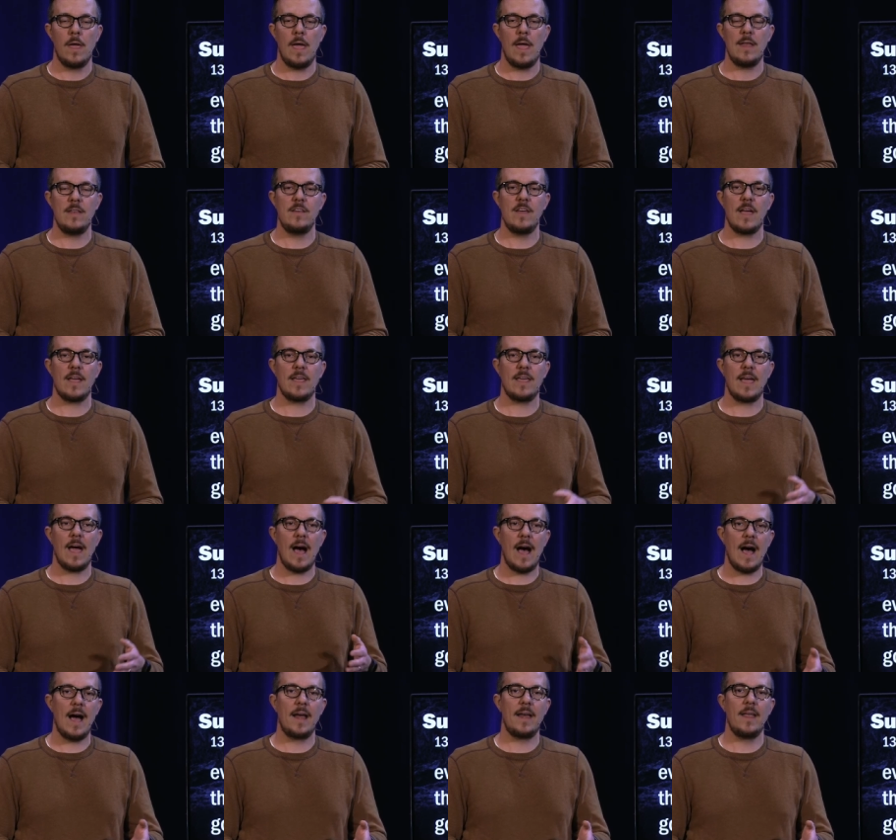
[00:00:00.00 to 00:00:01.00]
And yet,
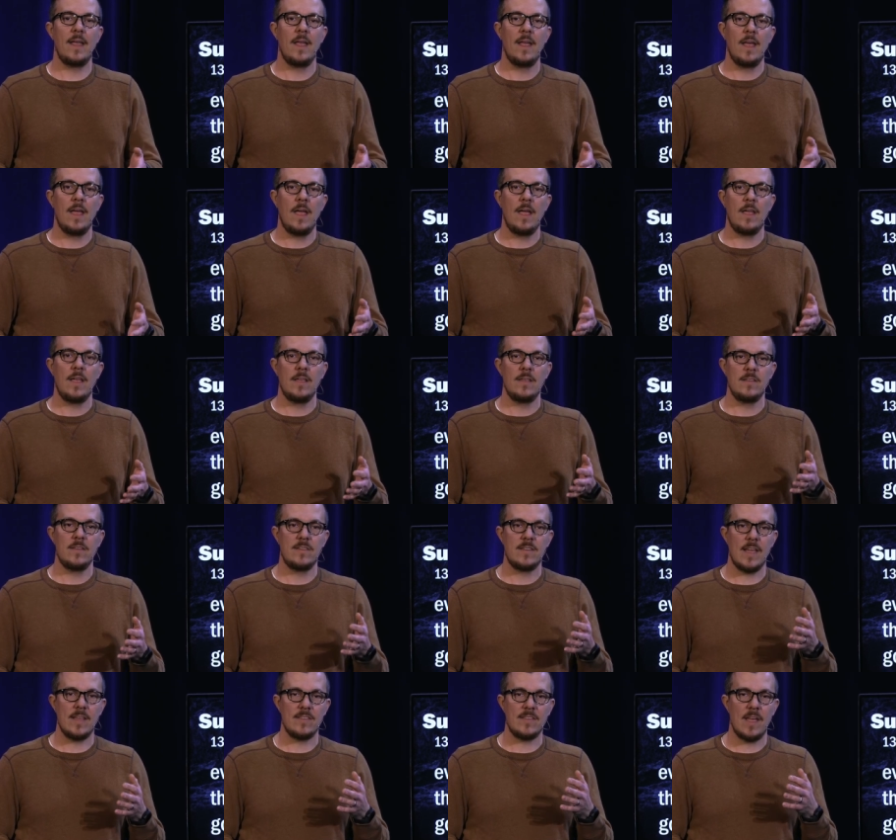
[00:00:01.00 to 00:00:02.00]
God
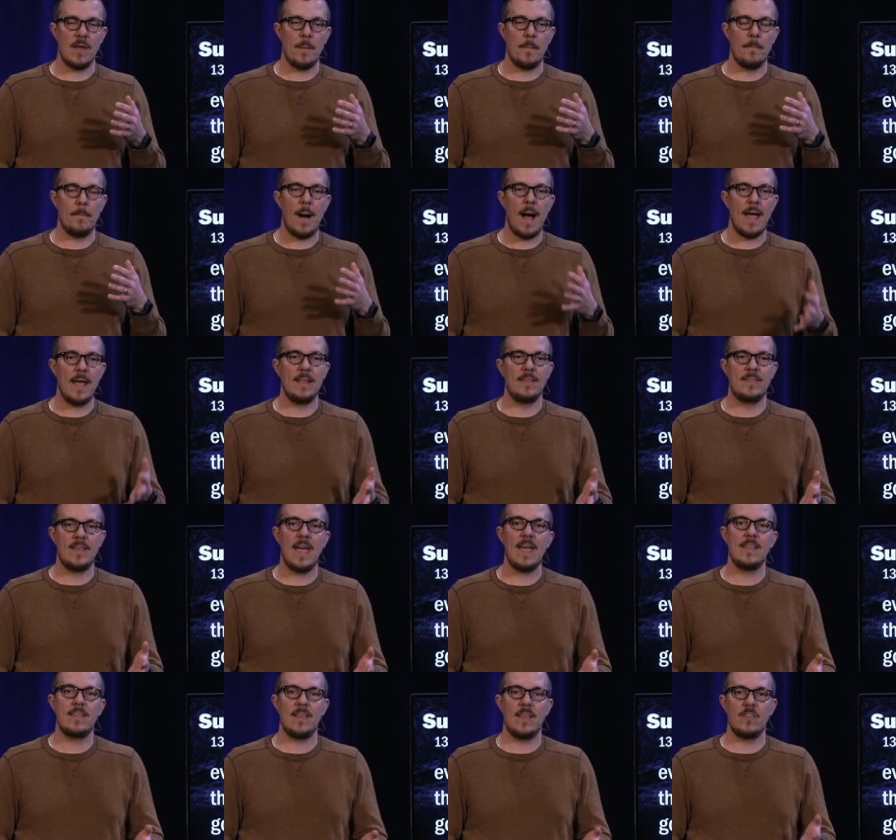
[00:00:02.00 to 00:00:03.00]
says, My
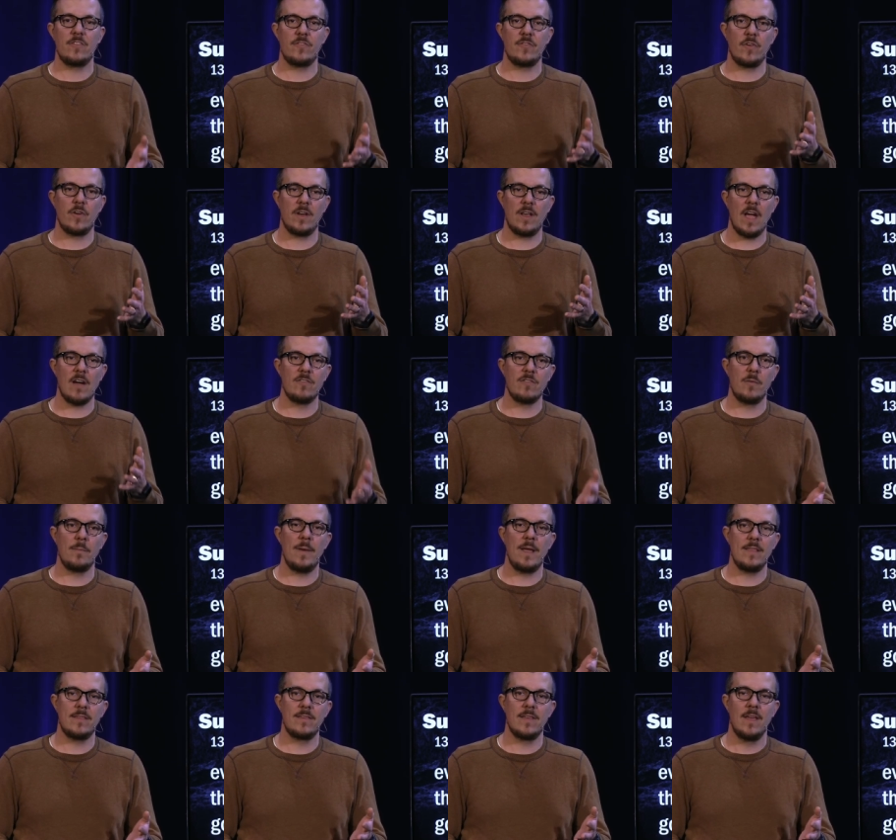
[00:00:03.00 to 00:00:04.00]
intent is for
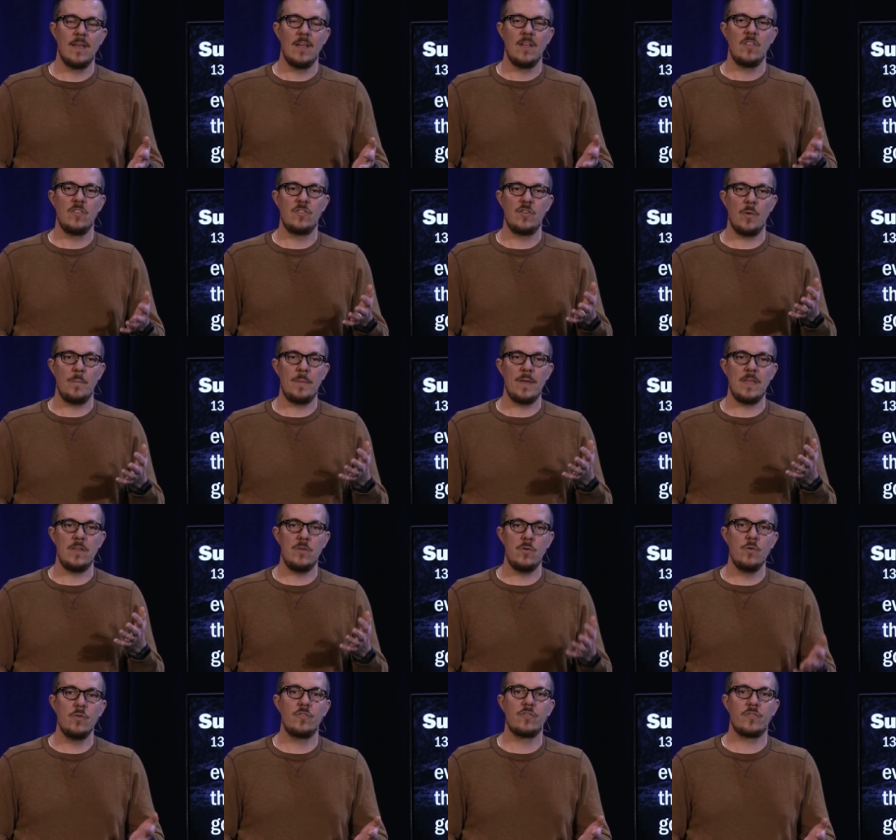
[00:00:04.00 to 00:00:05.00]
government to be
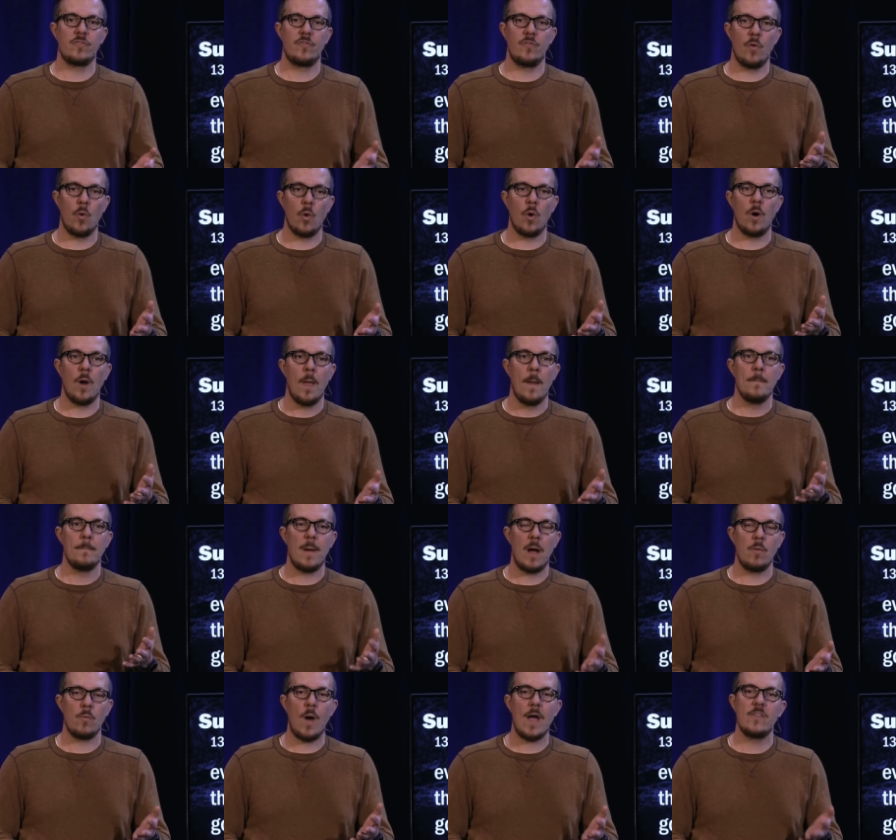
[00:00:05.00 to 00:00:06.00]
used for
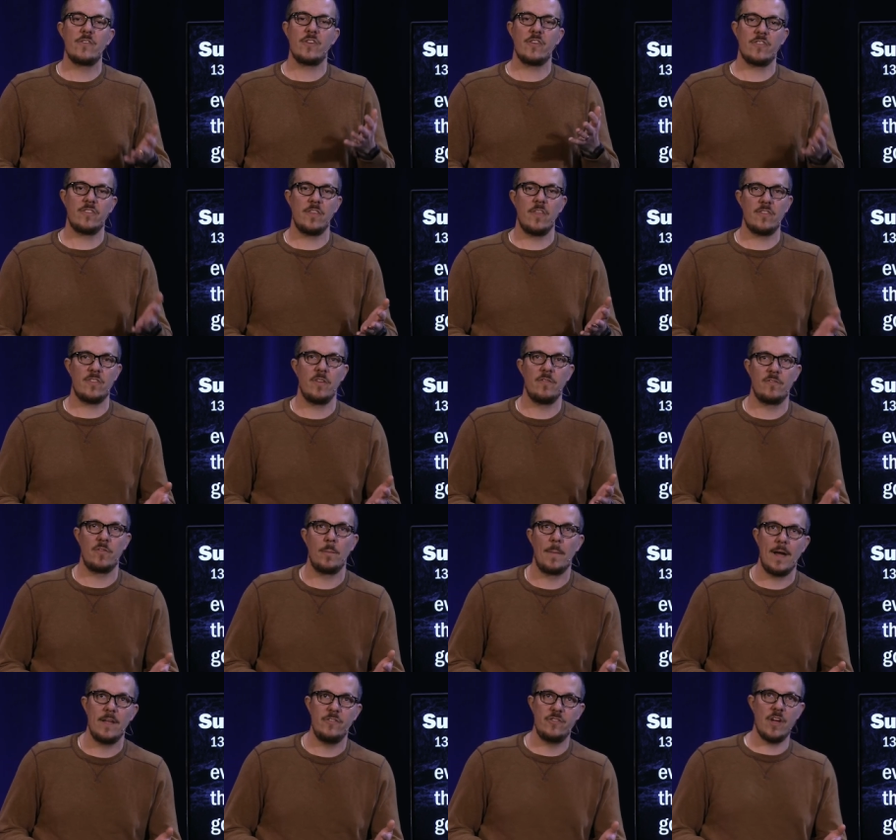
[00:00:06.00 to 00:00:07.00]
my righteousness and
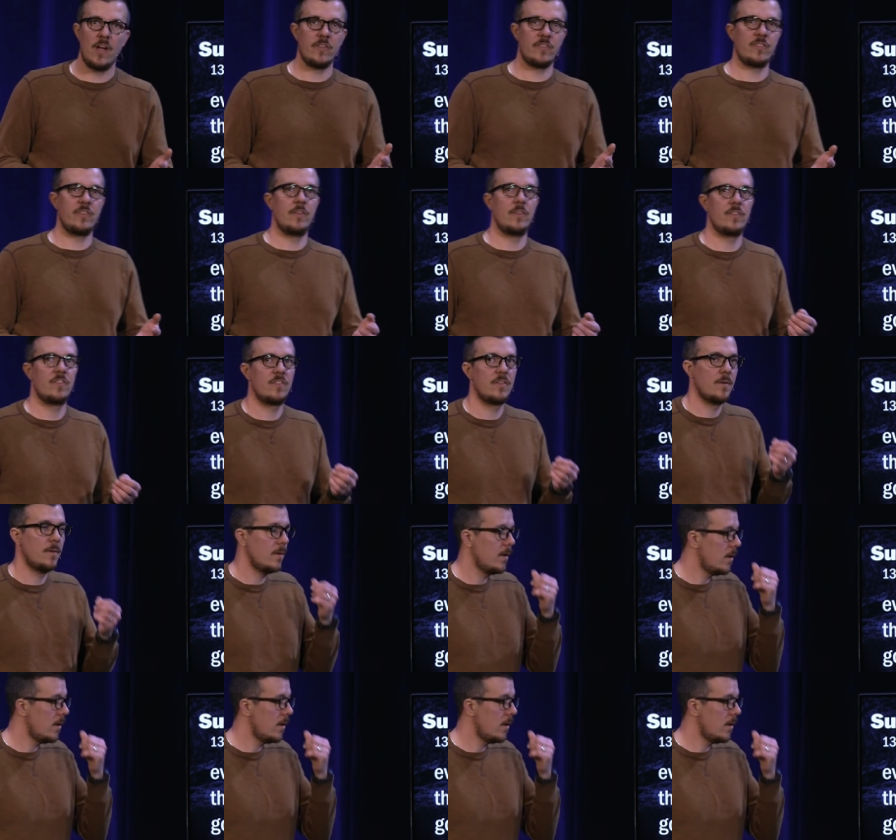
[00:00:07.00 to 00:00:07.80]
for my justice.